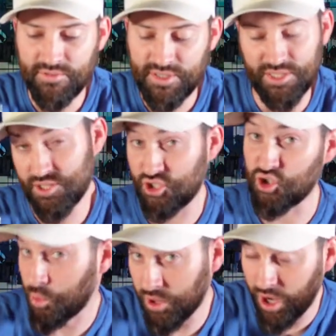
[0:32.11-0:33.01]
because this is a
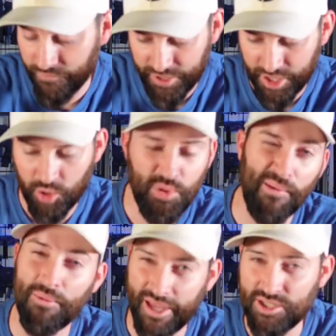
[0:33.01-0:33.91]
super long video,
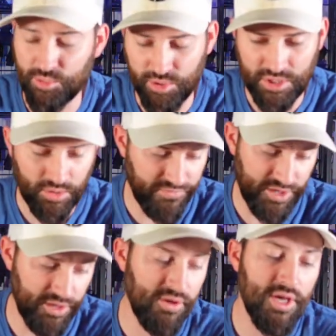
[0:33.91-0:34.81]
probably actually a pretty short
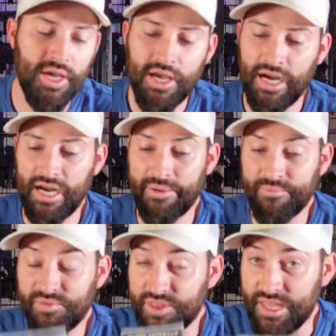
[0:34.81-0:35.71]
video,
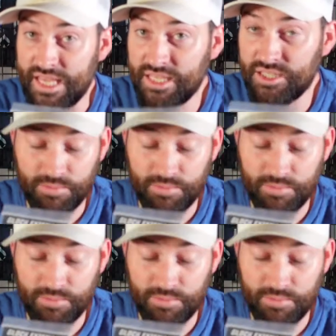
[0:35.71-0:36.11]
the